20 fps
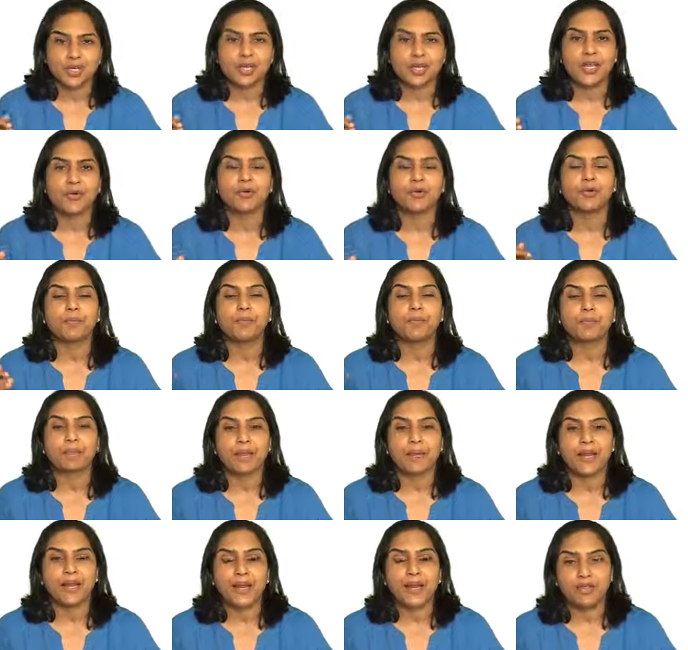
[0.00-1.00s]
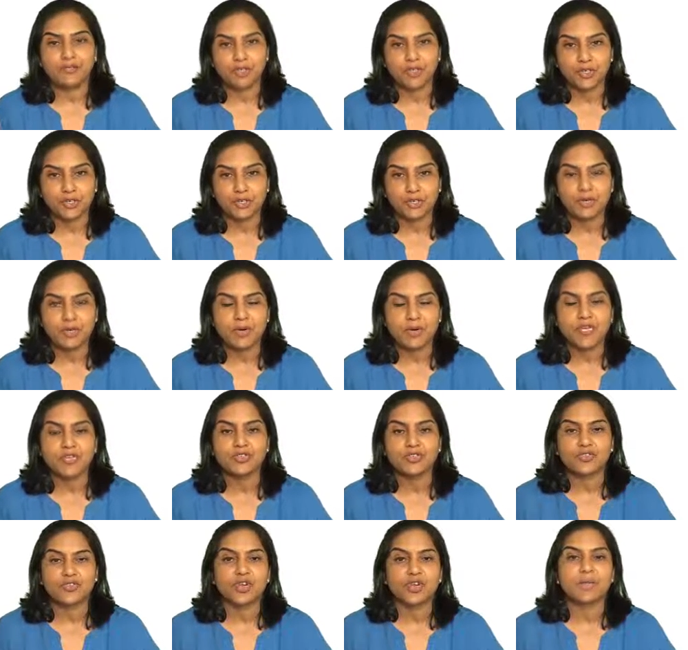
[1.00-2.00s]
they would be paid after two
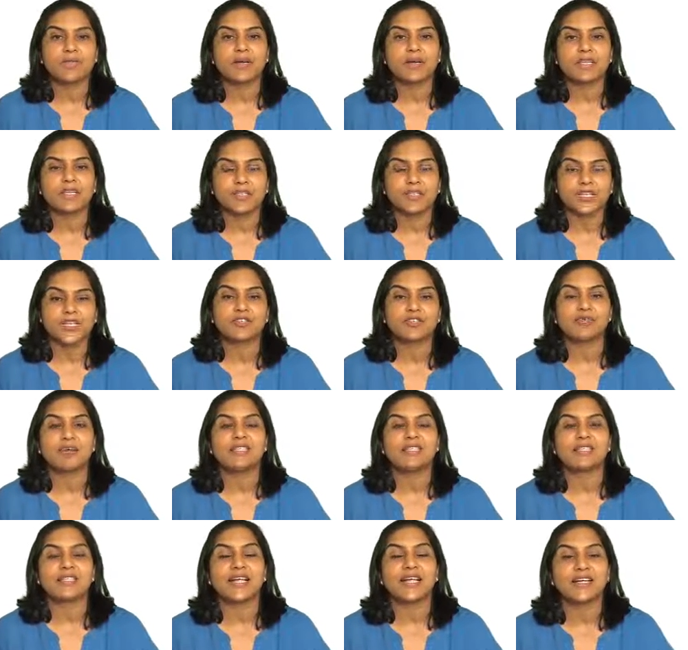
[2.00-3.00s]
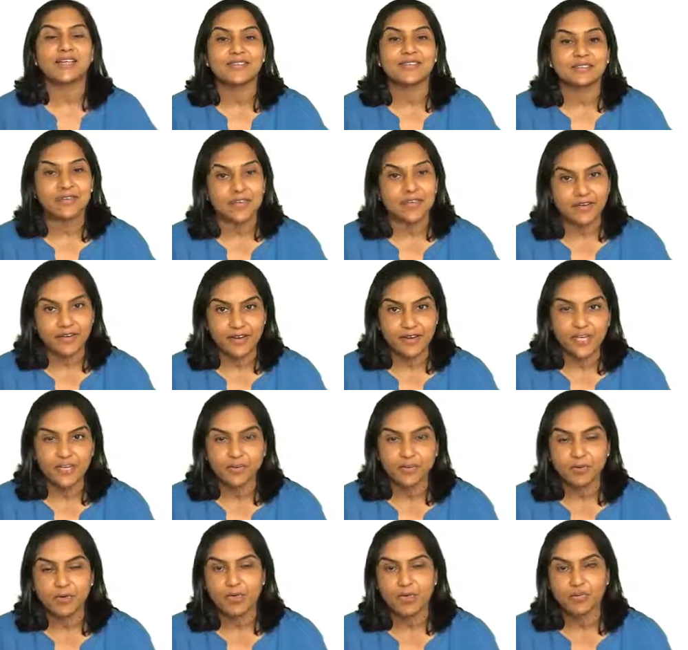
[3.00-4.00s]
months, three months, six months. That is the
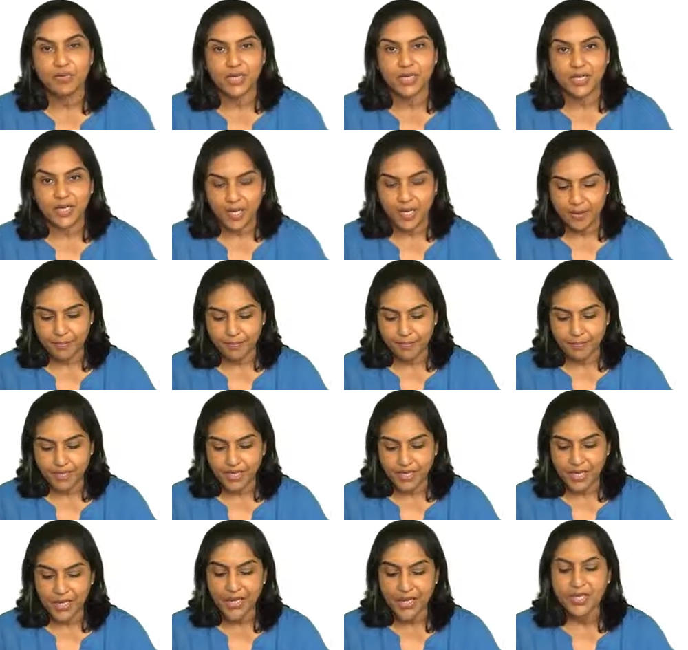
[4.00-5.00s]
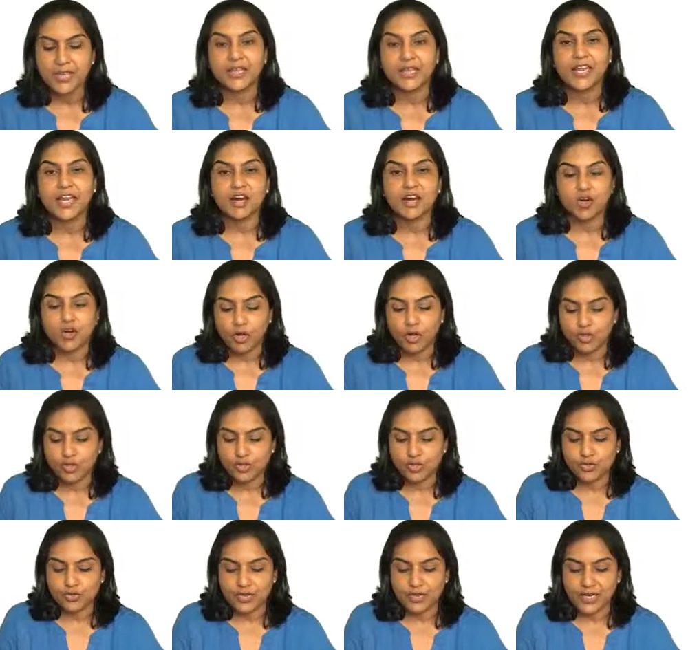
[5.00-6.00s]
arrangement with the company. They are
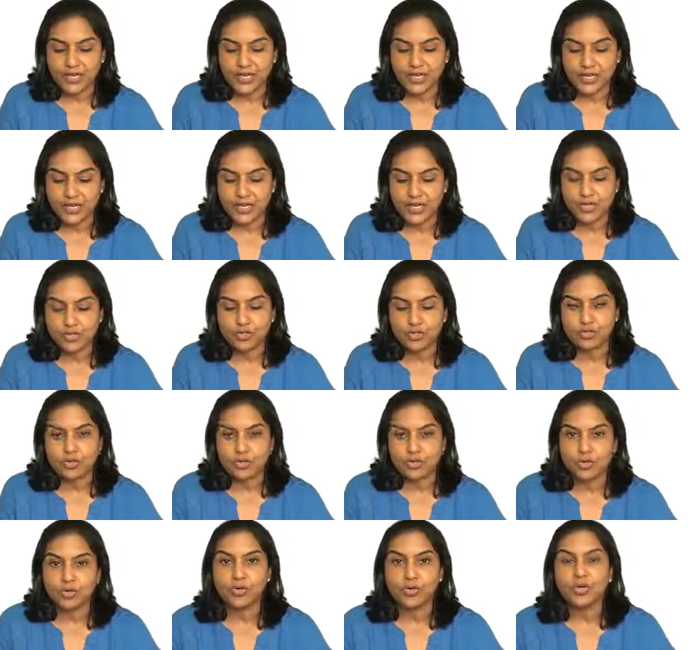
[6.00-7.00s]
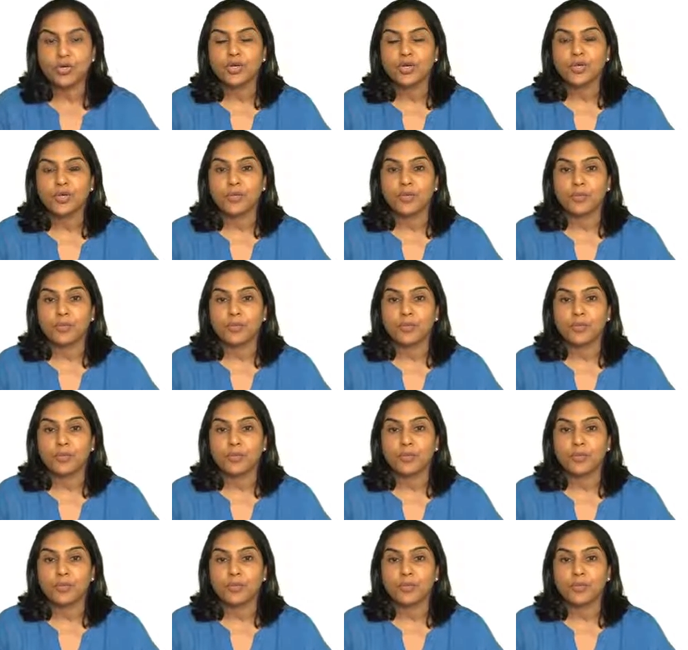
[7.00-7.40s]
also very keen to know.